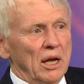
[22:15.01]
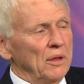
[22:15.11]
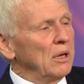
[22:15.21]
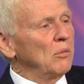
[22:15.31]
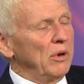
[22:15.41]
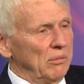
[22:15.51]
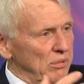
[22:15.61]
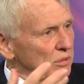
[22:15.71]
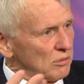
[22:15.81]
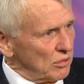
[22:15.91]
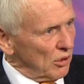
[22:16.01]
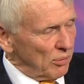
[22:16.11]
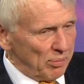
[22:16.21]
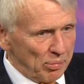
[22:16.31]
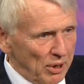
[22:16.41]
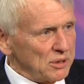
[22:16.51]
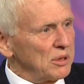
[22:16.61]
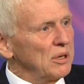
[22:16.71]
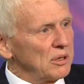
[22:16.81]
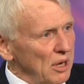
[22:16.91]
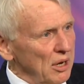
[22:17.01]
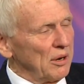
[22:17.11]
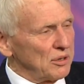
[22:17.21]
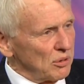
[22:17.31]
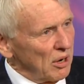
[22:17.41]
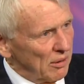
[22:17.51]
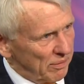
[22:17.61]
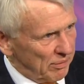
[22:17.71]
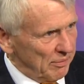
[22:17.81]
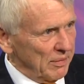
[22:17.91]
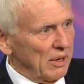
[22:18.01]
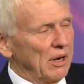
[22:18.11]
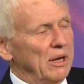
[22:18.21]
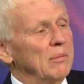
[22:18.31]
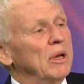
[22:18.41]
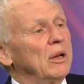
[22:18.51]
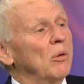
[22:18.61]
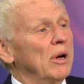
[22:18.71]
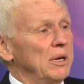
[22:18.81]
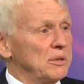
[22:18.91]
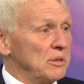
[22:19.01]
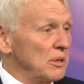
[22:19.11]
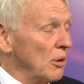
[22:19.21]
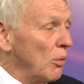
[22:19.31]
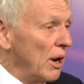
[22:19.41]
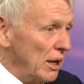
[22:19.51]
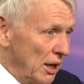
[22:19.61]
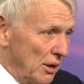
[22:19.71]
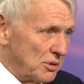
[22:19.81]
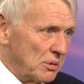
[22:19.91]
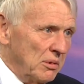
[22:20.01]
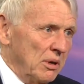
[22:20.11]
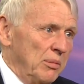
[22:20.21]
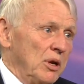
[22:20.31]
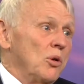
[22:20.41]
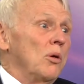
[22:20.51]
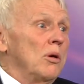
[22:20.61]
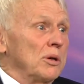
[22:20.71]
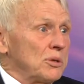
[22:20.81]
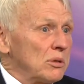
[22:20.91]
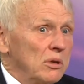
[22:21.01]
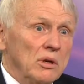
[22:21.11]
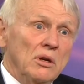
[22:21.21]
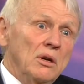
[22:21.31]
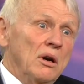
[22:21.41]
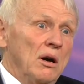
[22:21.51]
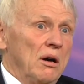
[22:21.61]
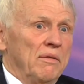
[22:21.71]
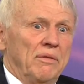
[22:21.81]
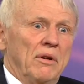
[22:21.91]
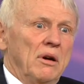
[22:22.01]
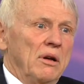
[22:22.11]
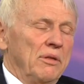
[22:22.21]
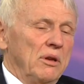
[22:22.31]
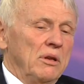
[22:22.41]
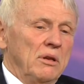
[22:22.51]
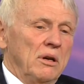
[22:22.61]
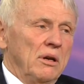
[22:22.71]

And then so President Donald Trump, in many ways, is in the White House because of the